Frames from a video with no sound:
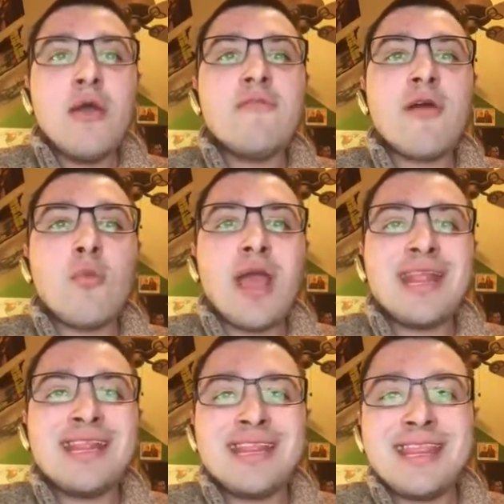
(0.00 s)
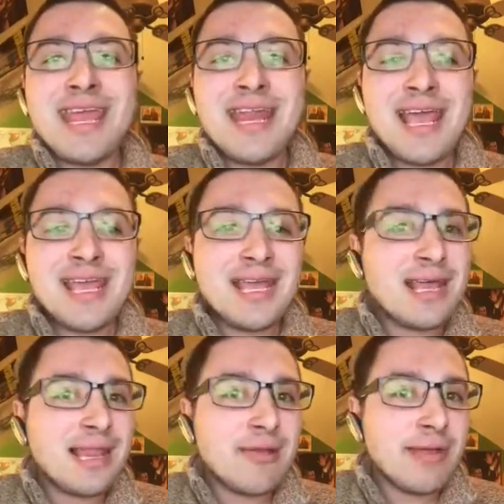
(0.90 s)
For Wednesday night,
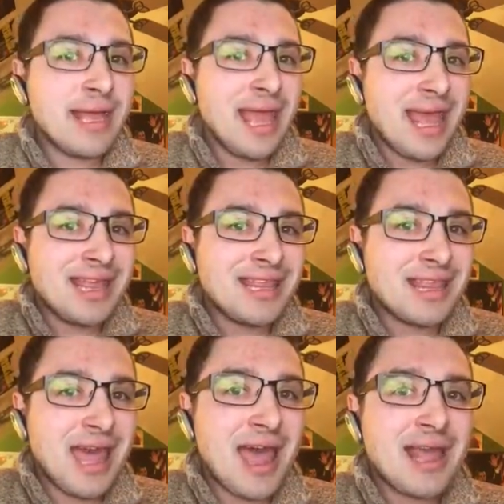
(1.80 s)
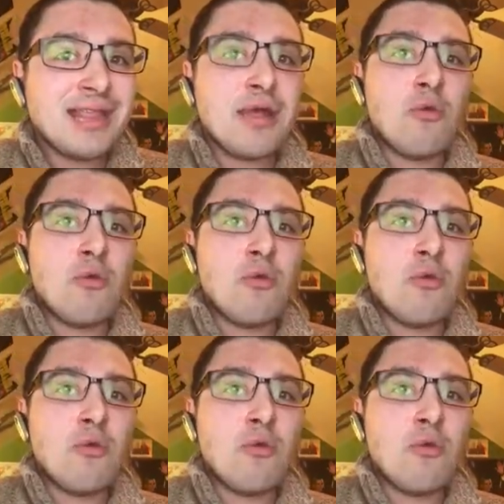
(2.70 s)
clearing skies,